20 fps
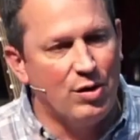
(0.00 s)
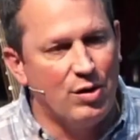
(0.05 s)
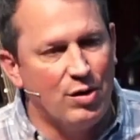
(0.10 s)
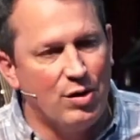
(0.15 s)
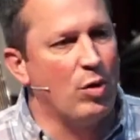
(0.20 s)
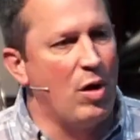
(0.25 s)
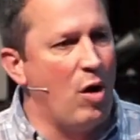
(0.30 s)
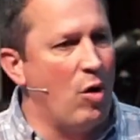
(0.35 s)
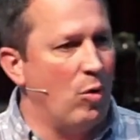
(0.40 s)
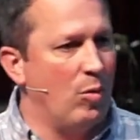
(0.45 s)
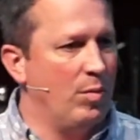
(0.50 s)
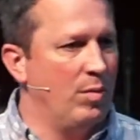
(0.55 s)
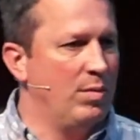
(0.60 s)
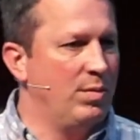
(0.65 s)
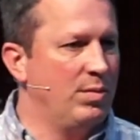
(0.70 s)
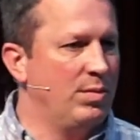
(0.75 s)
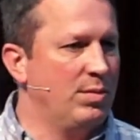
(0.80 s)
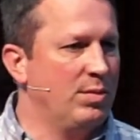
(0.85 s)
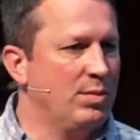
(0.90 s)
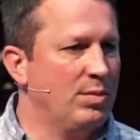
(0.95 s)
Rome,
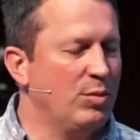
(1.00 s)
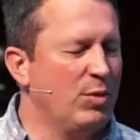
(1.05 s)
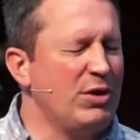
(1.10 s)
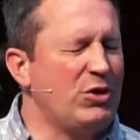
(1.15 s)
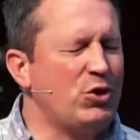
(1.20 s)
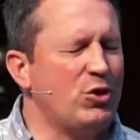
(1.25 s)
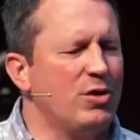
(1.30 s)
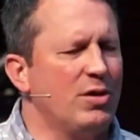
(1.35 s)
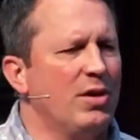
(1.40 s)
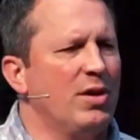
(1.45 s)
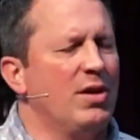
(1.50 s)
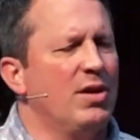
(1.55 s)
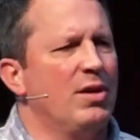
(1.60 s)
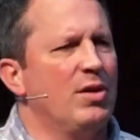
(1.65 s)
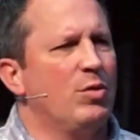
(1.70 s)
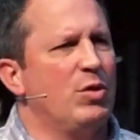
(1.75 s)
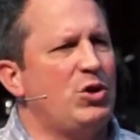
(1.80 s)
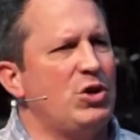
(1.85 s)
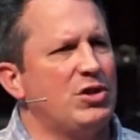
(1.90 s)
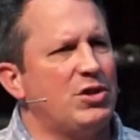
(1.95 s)
which
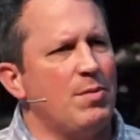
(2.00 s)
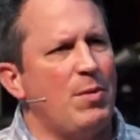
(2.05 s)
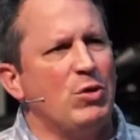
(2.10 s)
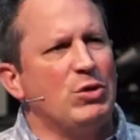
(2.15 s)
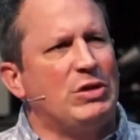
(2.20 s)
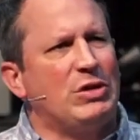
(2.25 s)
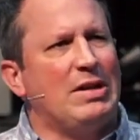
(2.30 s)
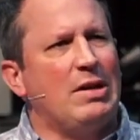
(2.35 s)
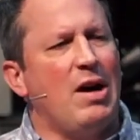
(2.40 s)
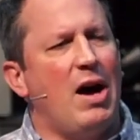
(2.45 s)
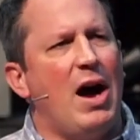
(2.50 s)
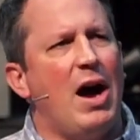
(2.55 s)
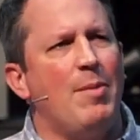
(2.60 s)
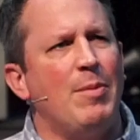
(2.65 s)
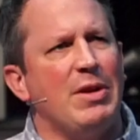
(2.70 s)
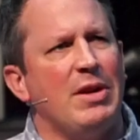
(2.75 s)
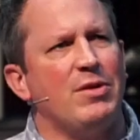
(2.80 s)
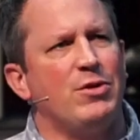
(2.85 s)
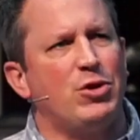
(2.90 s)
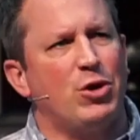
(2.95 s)
is the most
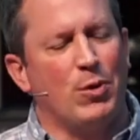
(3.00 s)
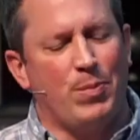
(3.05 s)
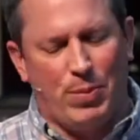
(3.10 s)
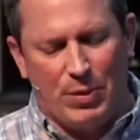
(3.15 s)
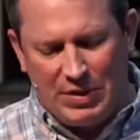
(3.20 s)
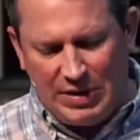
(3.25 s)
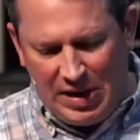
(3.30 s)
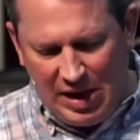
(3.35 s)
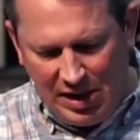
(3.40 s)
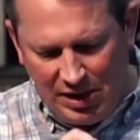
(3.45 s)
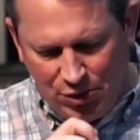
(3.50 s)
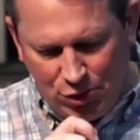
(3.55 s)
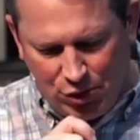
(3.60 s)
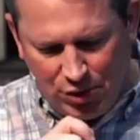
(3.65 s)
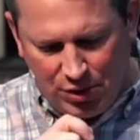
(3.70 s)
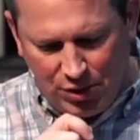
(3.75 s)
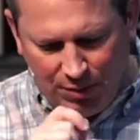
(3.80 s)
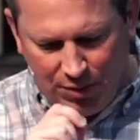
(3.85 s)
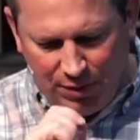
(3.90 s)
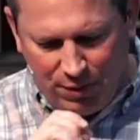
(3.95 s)
common
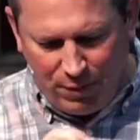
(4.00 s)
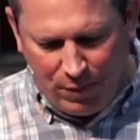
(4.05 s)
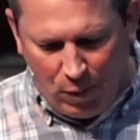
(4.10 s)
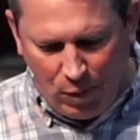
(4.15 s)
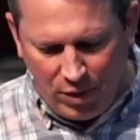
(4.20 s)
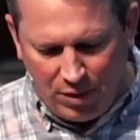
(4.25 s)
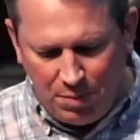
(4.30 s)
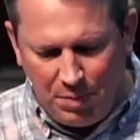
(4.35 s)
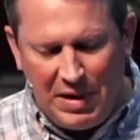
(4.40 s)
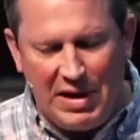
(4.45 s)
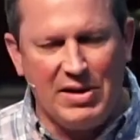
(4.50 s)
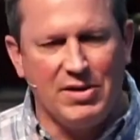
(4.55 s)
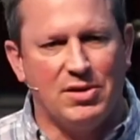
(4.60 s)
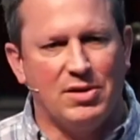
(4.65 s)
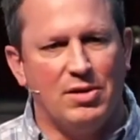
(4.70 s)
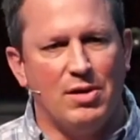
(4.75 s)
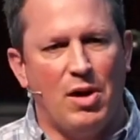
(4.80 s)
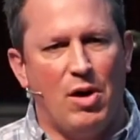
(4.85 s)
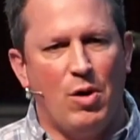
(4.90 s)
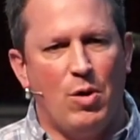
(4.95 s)
interpretation of the 4th
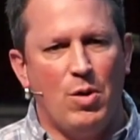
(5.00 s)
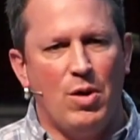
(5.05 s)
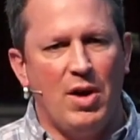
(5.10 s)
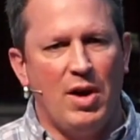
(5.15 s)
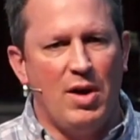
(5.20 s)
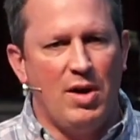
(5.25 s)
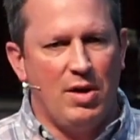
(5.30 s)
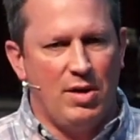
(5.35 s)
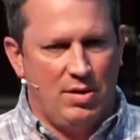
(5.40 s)
beast, though